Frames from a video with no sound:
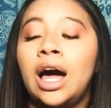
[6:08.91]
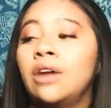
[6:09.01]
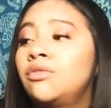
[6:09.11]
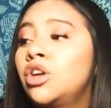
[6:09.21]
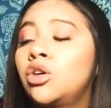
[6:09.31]

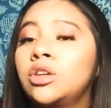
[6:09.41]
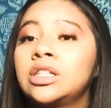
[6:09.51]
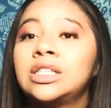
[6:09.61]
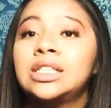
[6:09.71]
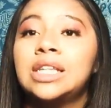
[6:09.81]
I've
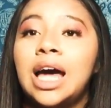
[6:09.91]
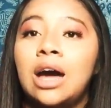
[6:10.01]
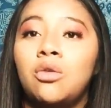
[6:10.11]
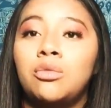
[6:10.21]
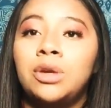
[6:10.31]
noticed that
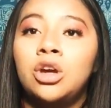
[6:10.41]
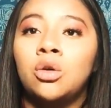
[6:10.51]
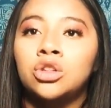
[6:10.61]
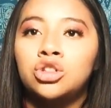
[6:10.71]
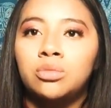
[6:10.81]
I would be
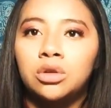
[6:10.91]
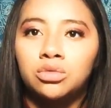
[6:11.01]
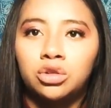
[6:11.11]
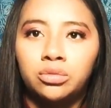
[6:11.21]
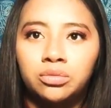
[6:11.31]
going to my
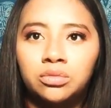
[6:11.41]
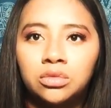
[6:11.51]
room.